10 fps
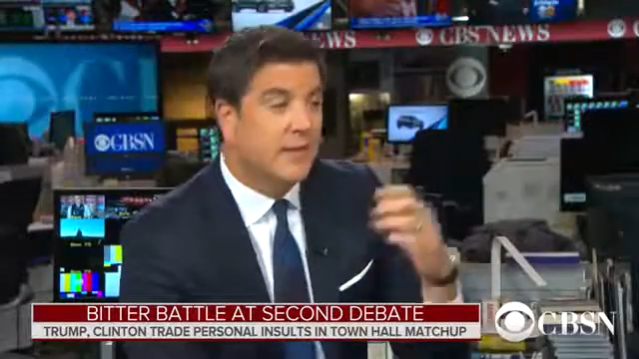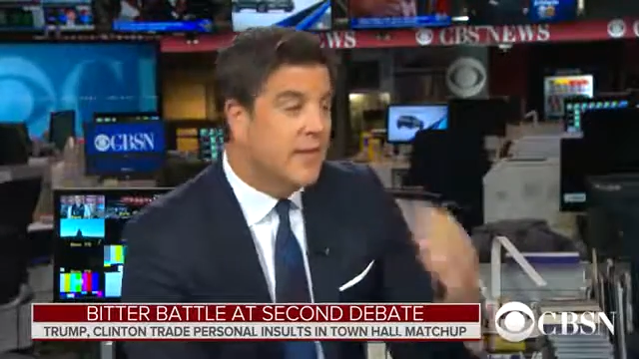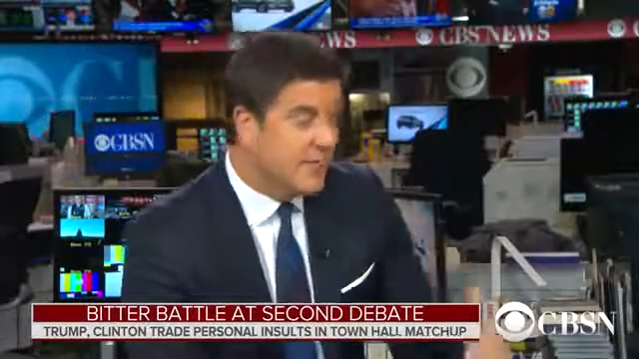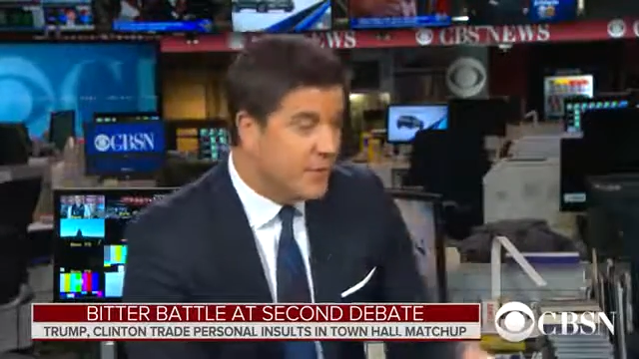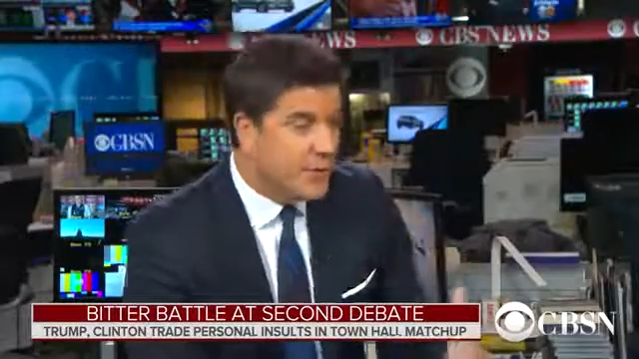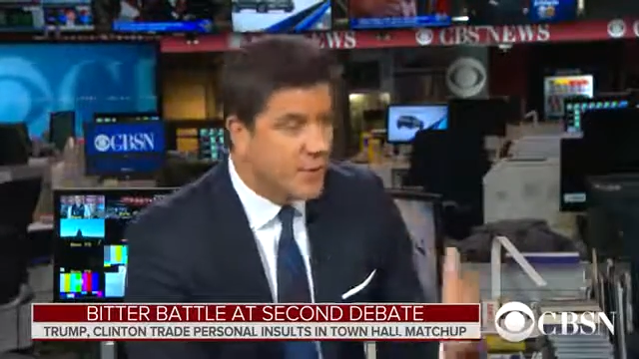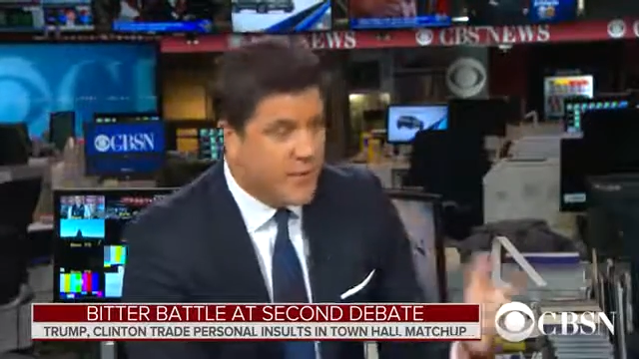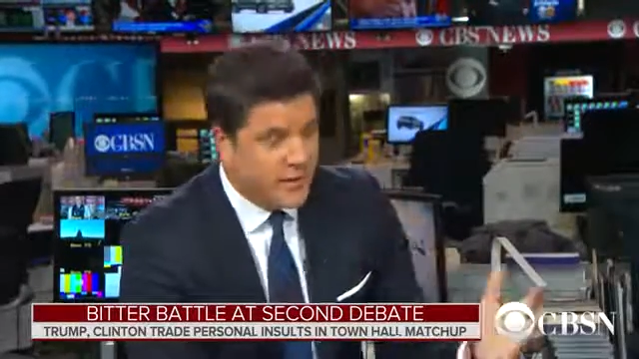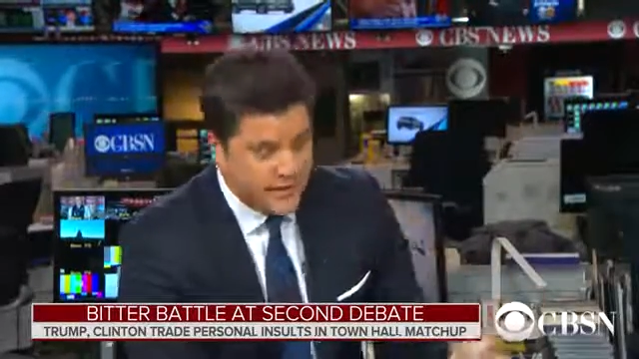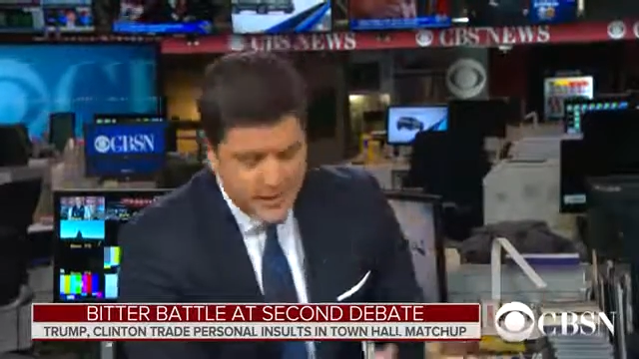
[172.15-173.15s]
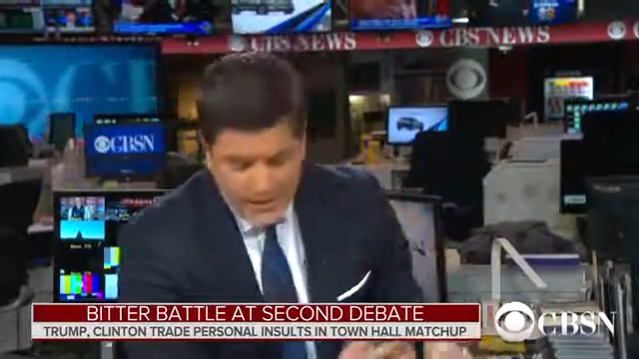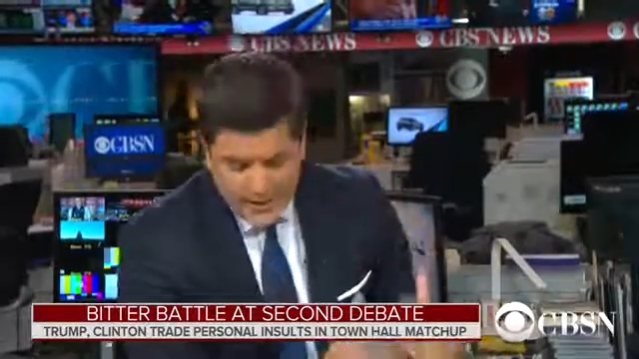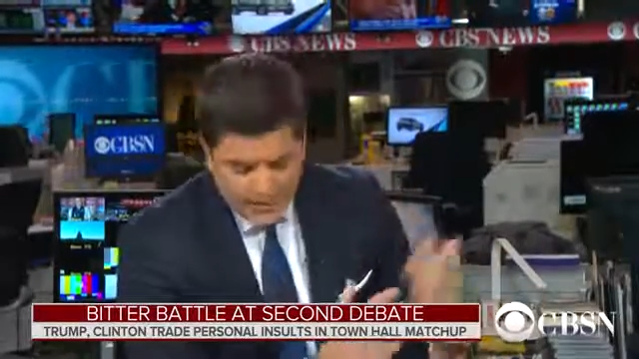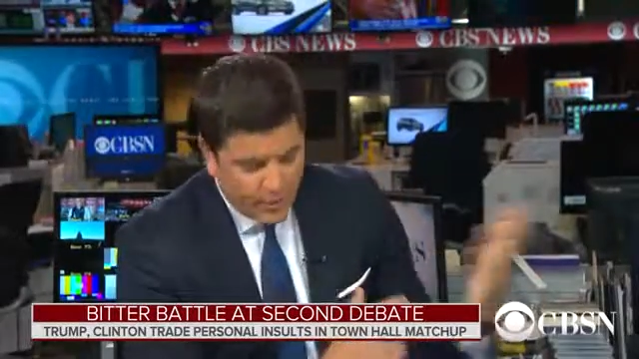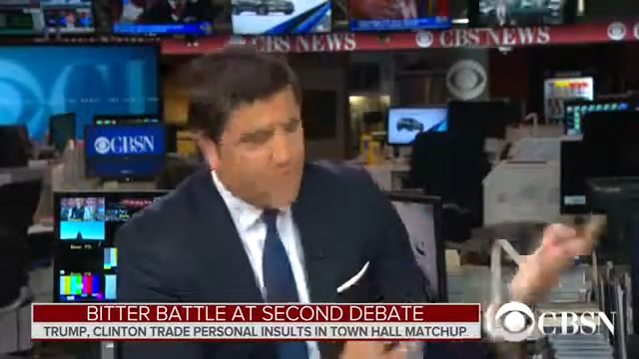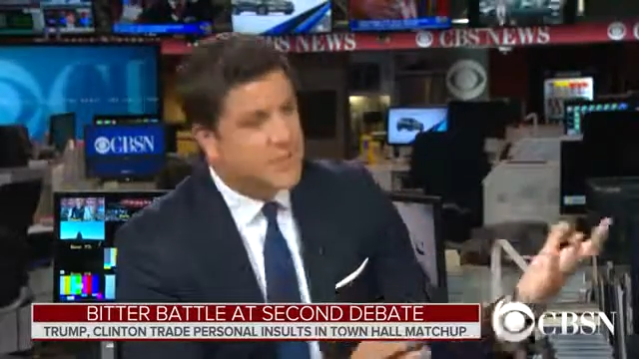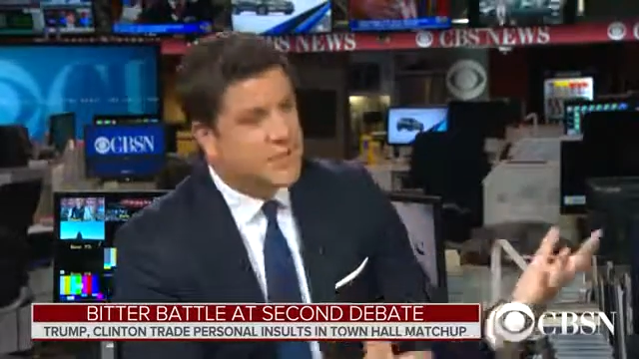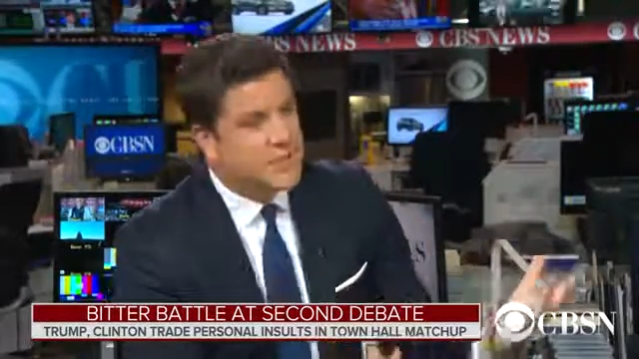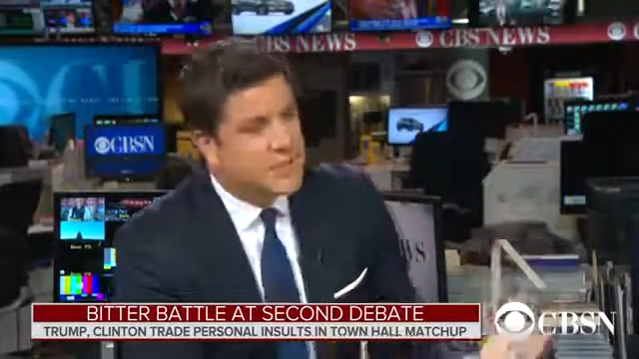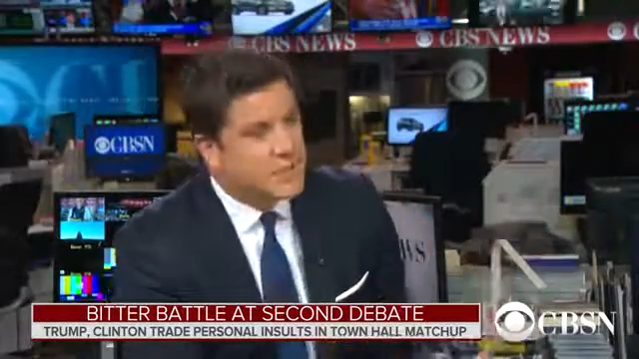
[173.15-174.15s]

leavened with promises to